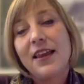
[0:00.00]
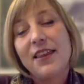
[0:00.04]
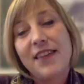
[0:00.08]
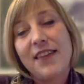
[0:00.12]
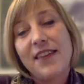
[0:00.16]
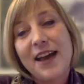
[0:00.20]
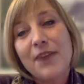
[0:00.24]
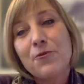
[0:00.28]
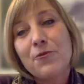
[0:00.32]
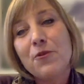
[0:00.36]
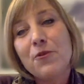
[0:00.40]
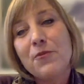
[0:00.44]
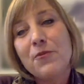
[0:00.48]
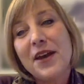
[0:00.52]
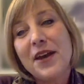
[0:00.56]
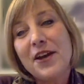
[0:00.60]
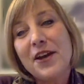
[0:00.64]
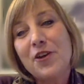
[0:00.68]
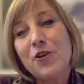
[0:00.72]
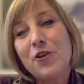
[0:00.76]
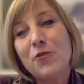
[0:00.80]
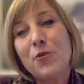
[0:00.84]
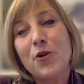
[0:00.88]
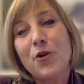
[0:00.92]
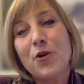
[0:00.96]
That will
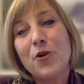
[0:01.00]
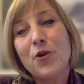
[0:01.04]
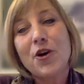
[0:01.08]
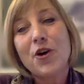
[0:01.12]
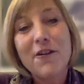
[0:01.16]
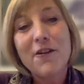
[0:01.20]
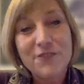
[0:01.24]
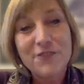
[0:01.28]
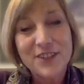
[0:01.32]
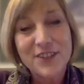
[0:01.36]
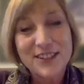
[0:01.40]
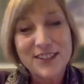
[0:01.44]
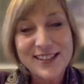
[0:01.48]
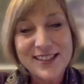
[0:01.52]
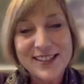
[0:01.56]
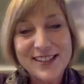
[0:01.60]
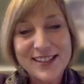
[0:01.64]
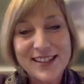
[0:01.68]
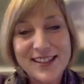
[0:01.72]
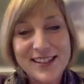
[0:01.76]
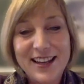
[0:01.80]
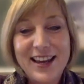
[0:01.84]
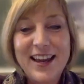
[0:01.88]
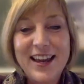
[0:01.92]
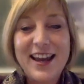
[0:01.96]
make you more confident,
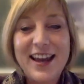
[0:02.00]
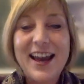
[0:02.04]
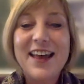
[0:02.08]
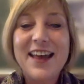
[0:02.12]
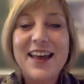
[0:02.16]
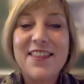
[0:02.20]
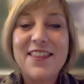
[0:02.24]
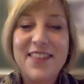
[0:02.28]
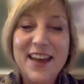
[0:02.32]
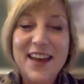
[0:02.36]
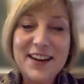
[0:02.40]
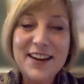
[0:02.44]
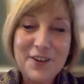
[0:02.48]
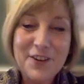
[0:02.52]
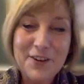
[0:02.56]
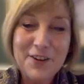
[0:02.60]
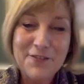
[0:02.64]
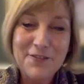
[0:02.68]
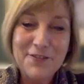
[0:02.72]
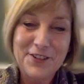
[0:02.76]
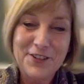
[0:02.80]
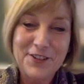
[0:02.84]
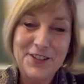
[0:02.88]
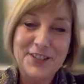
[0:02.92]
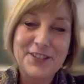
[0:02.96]
and that
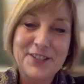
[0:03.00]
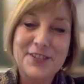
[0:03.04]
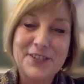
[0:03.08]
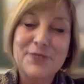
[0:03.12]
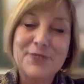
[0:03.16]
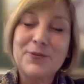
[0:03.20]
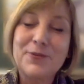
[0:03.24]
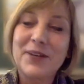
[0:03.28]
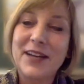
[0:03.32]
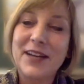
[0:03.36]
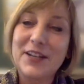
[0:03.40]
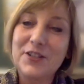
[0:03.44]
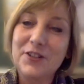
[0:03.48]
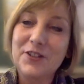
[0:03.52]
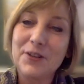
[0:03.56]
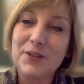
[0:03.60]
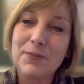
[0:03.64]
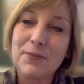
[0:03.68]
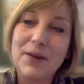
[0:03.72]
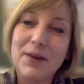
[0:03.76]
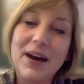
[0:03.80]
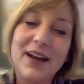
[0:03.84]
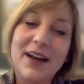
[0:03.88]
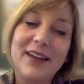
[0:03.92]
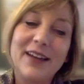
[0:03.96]
confidence will get you the
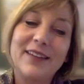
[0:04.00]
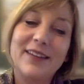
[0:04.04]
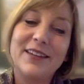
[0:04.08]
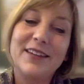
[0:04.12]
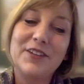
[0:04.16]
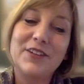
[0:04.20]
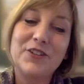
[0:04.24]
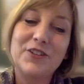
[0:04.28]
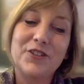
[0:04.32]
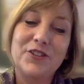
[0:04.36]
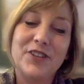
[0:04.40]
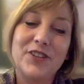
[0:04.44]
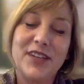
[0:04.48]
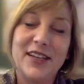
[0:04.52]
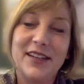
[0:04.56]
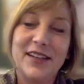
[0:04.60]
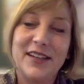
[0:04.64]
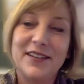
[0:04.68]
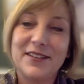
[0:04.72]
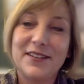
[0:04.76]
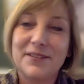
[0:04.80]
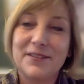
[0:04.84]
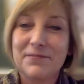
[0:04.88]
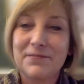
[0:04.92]
buy-in that you need.